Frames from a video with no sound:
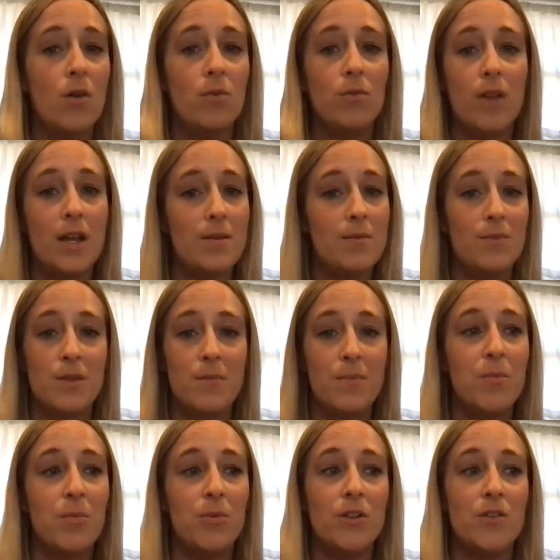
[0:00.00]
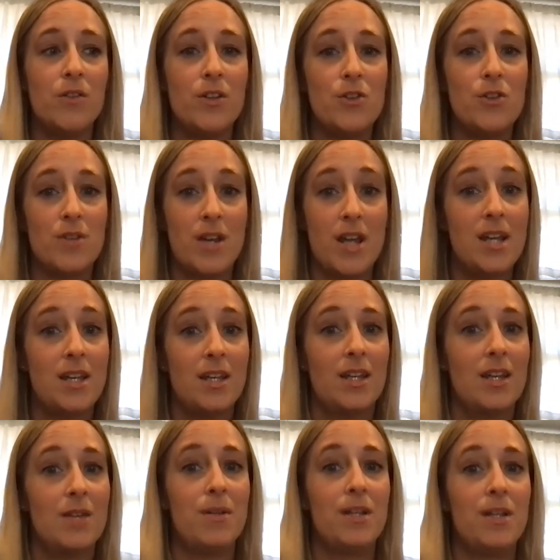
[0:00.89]
let the people know that you're
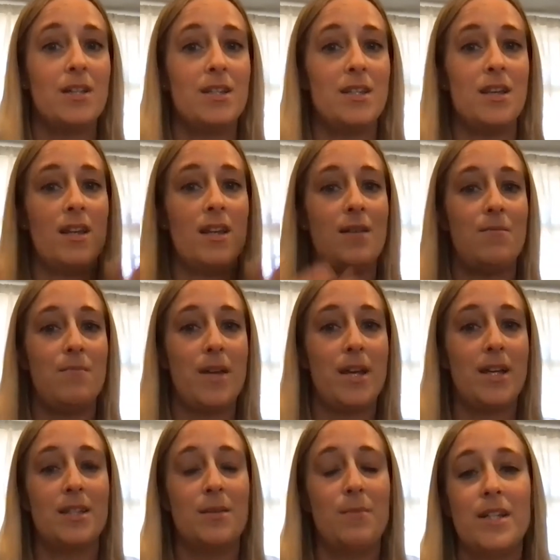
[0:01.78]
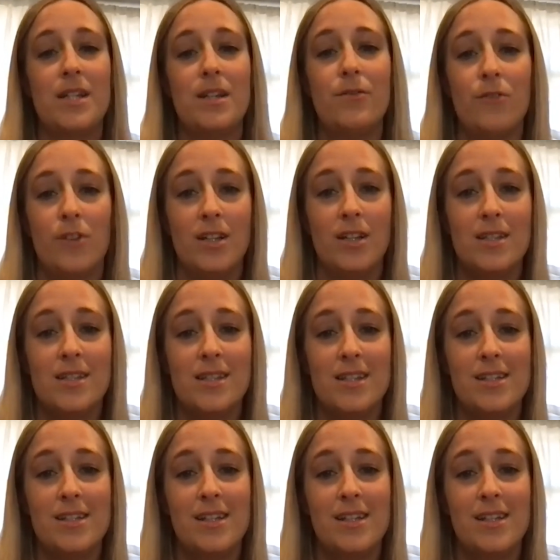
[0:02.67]
taking it because it, it makes a big difference.